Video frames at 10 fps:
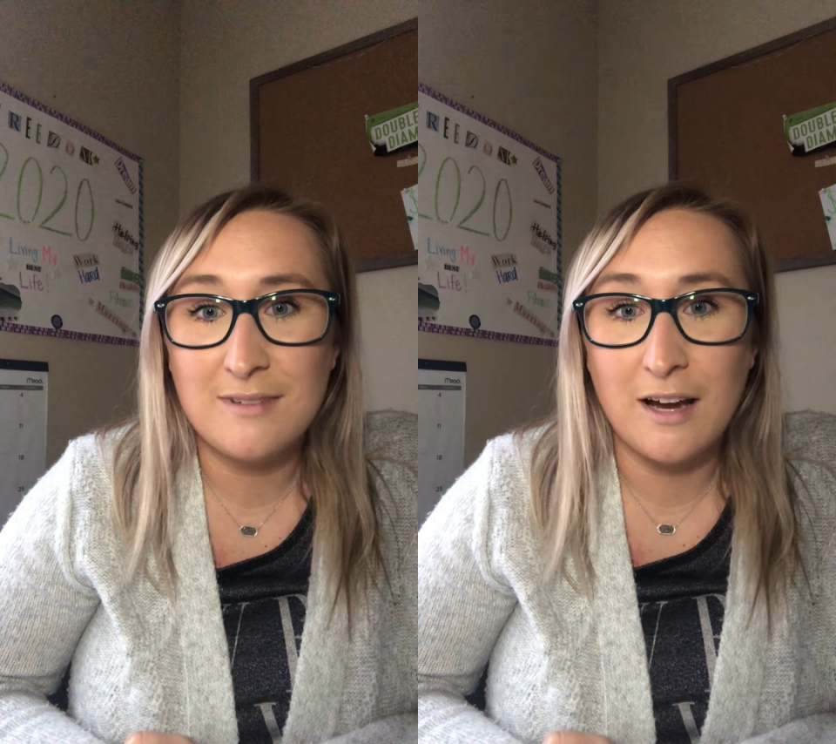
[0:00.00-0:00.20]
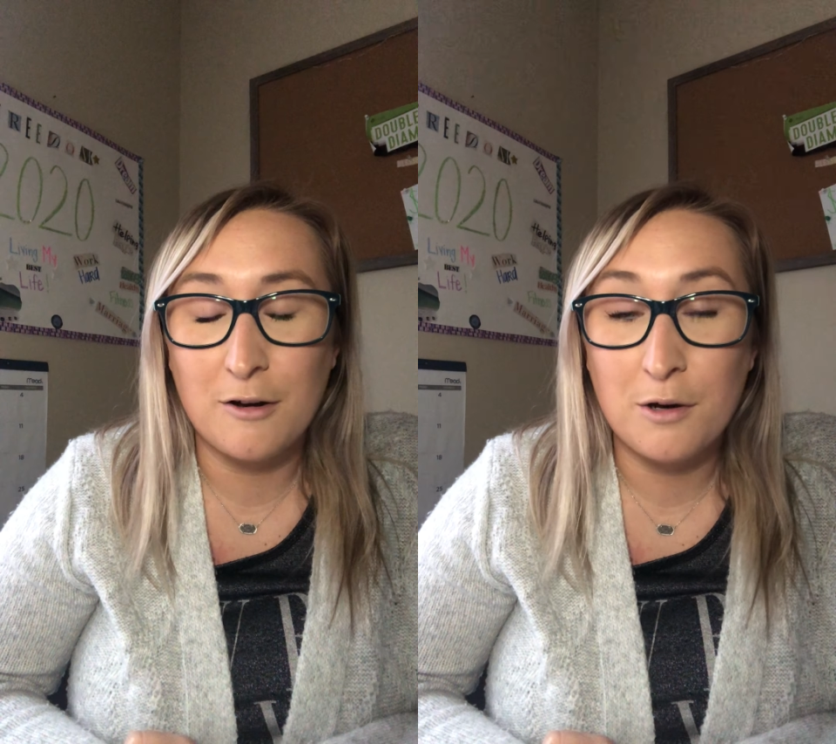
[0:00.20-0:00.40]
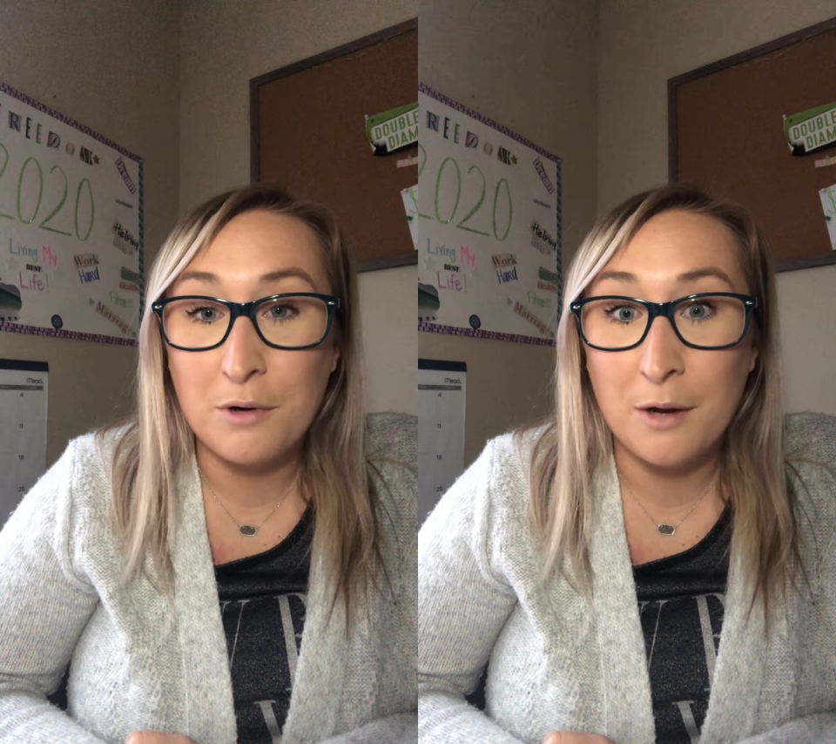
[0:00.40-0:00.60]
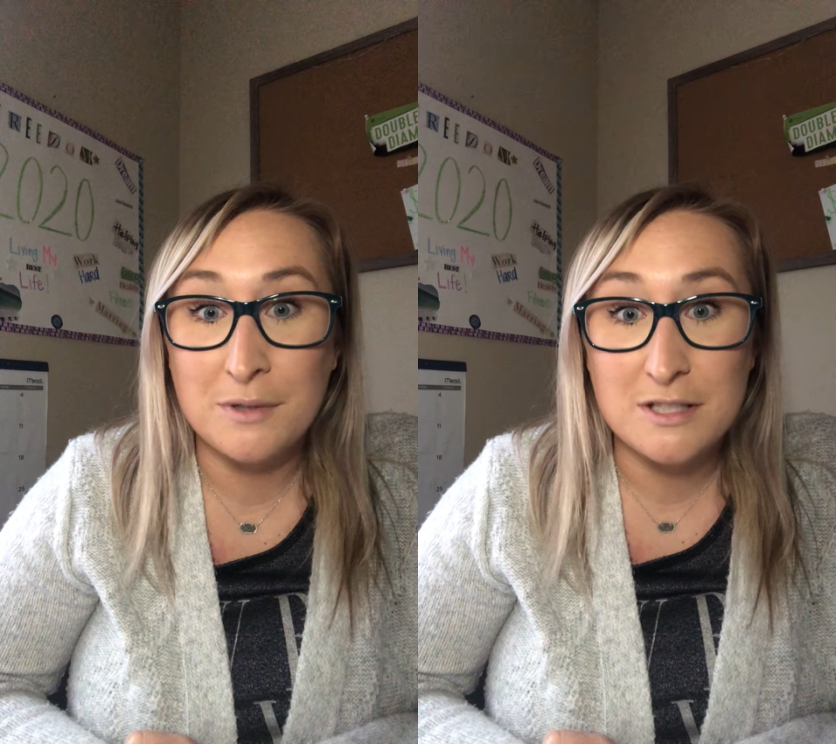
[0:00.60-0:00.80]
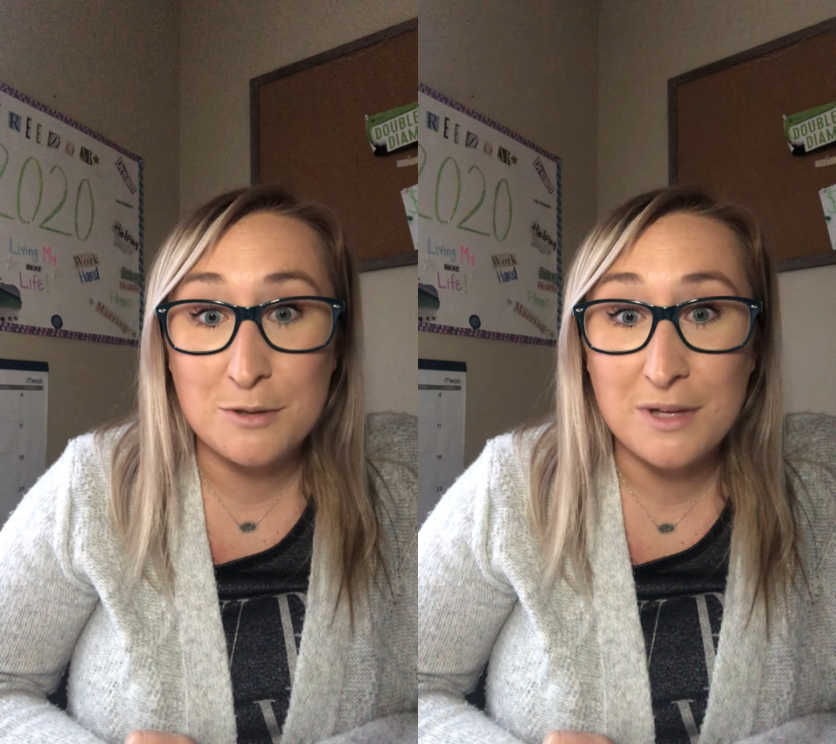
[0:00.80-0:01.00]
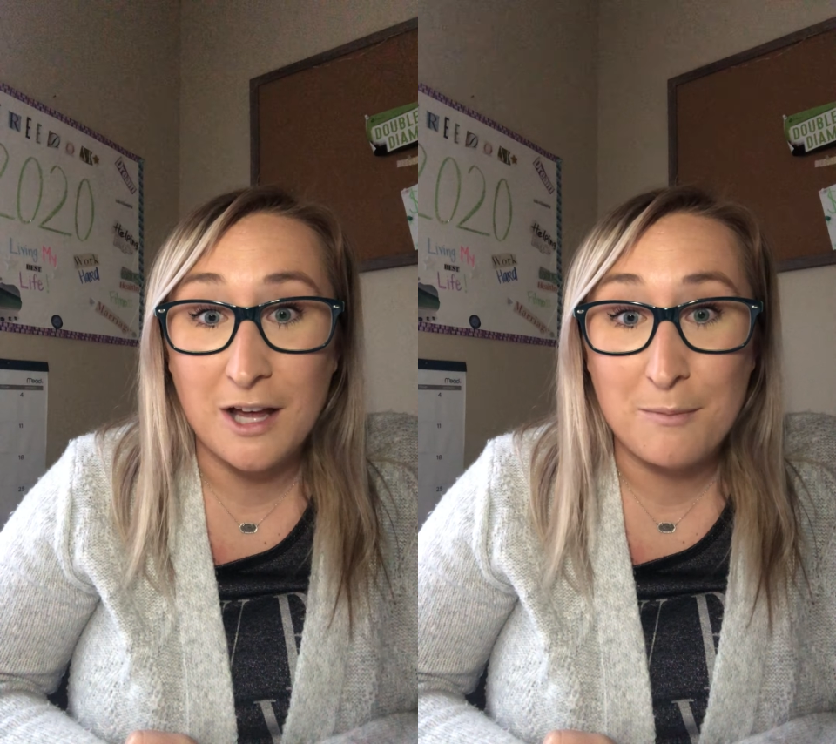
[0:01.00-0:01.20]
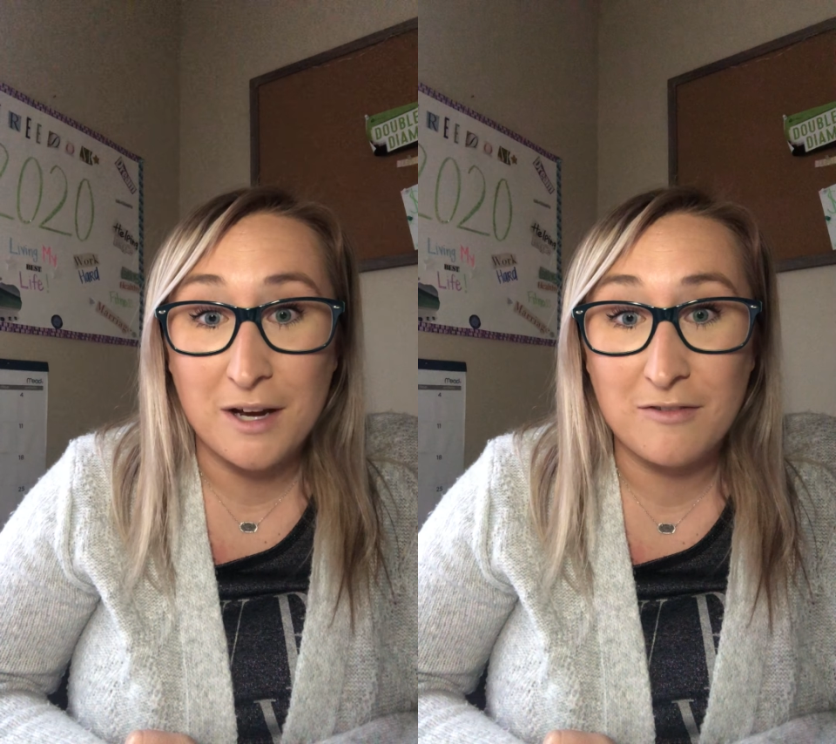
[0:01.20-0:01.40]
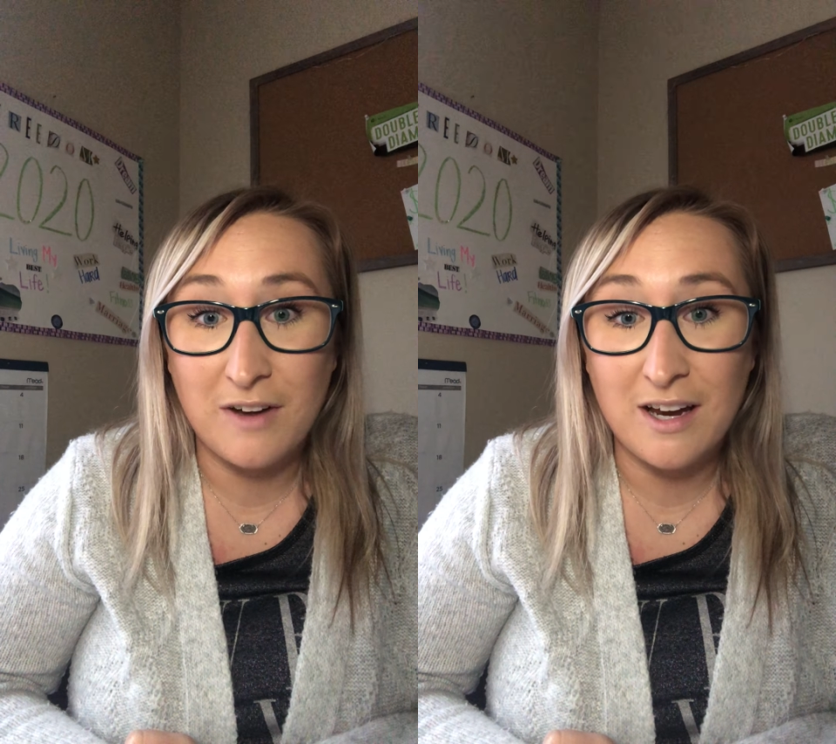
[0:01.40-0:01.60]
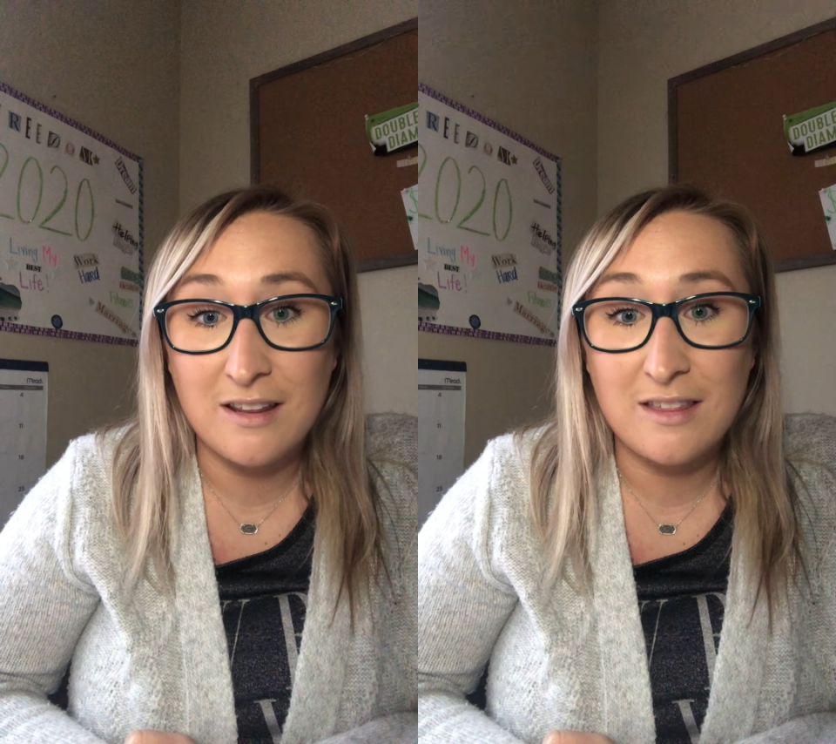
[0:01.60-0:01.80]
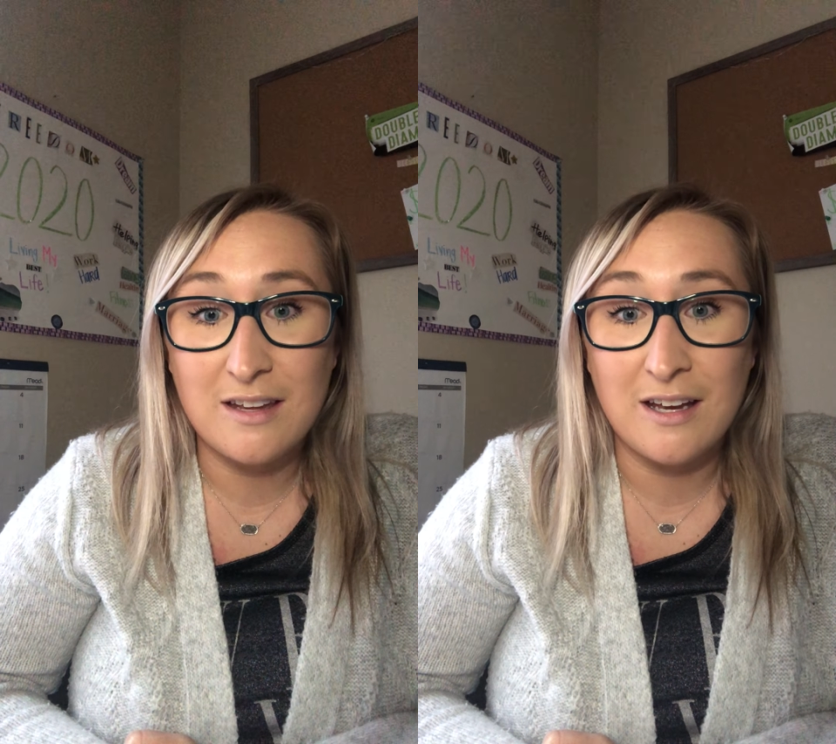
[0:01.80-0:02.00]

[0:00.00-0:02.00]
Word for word: I don't know what I would do without my faith.